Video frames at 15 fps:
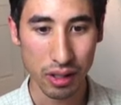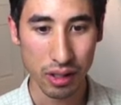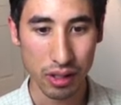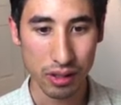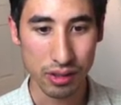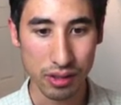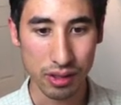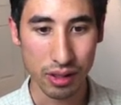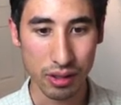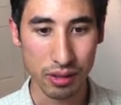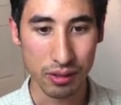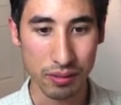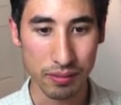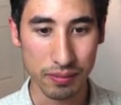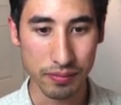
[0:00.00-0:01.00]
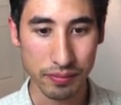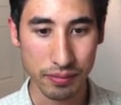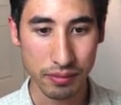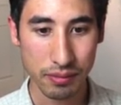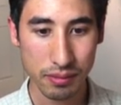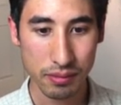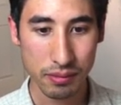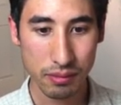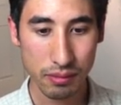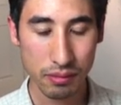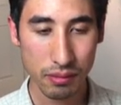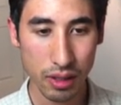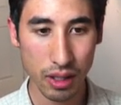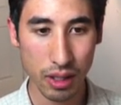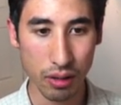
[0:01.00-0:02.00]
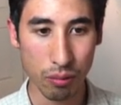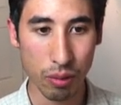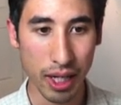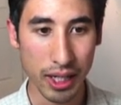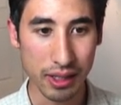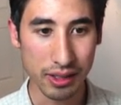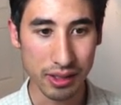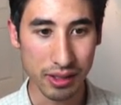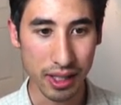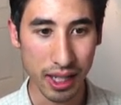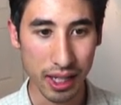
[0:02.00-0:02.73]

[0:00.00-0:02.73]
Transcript: So why is that?